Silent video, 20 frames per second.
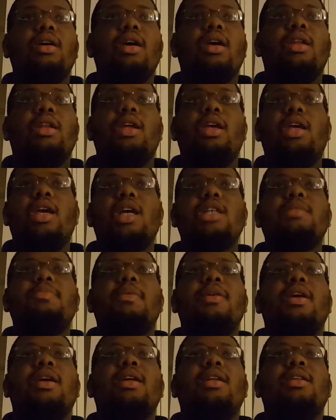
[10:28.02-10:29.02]

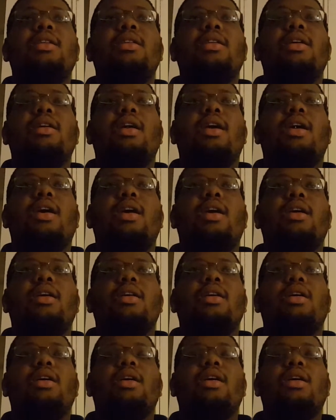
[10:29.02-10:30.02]
ESPN
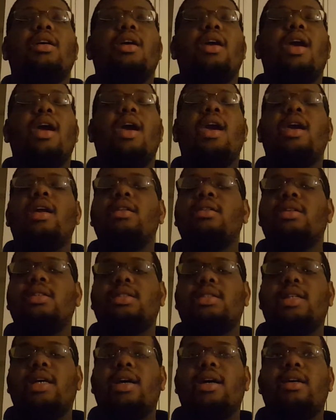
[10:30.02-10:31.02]

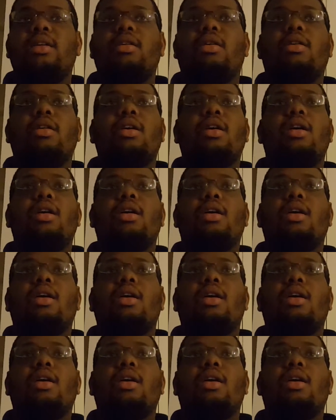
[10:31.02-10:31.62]
analyst said, or